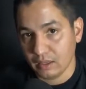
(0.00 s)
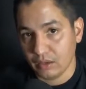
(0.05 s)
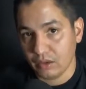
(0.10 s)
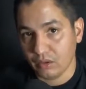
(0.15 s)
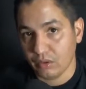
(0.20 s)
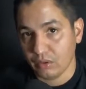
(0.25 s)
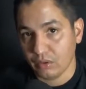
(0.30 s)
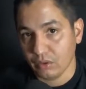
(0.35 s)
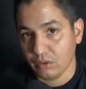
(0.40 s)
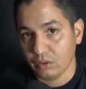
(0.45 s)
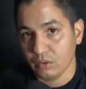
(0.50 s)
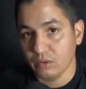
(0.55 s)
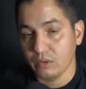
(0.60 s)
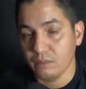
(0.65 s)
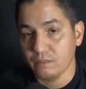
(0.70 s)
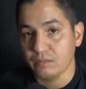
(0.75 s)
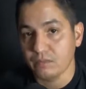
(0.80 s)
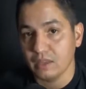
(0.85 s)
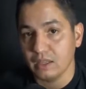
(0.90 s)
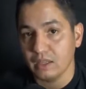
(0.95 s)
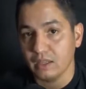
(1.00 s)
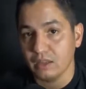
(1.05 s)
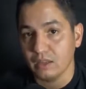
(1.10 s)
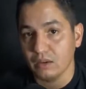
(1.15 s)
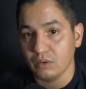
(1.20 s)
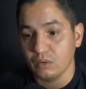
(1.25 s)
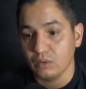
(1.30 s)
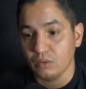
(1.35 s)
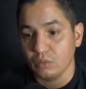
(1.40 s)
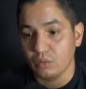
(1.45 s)
Although
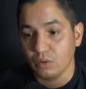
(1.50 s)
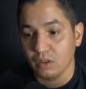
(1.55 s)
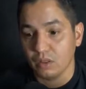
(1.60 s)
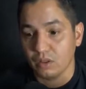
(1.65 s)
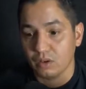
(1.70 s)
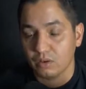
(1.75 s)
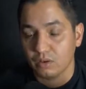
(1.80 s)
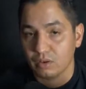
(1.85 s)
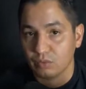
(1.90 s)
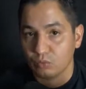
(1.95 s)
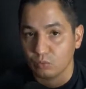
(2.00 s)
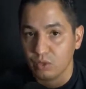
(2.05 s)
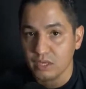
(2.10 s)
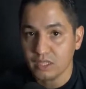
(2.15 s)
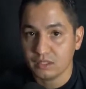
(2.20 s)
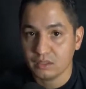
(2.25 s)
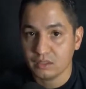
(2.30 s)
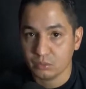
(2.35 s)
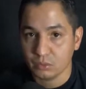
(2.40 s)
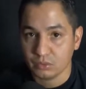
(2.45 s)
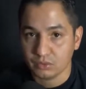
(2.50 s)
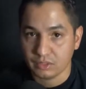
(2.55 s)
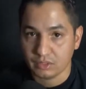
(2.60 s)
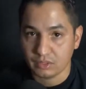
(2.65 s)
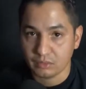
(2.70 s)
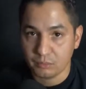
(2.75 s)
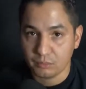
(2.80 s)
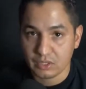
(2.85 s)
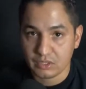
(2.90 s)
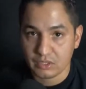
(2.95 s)
where there is reasonable
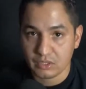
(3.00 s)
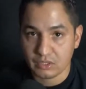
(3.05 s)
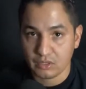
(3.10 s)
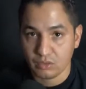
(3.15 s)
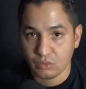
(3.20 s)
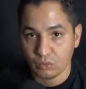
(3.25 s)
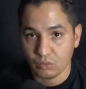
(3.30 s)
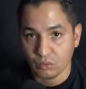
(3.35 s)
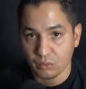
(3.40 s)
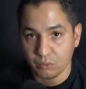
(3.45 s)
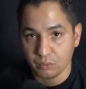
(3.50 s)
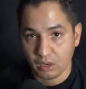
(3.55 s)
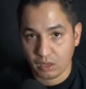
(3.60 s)
suspicion or